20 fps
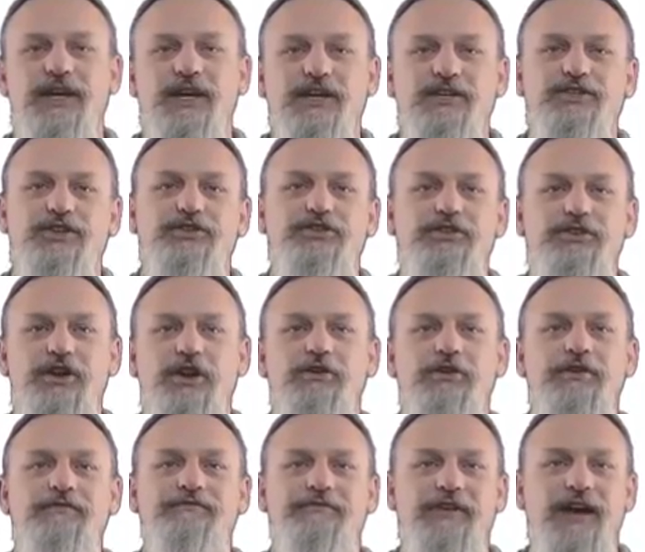So you
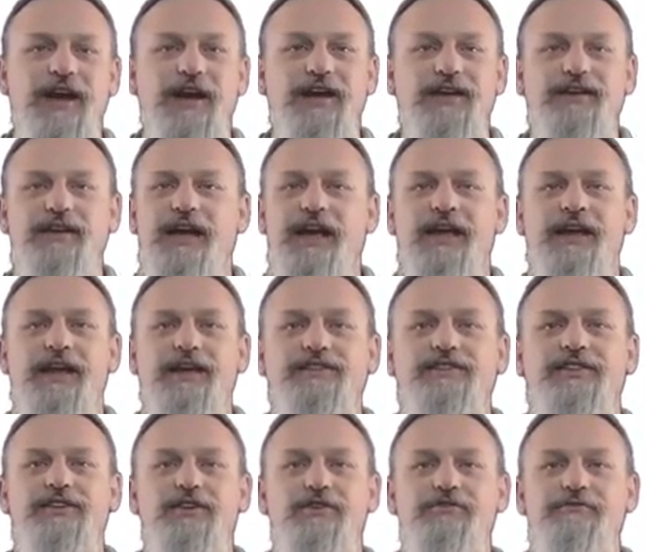go and find an
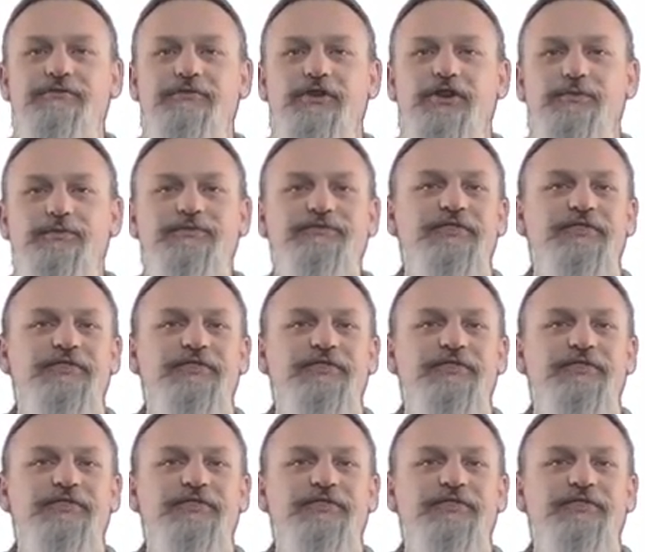SEO firm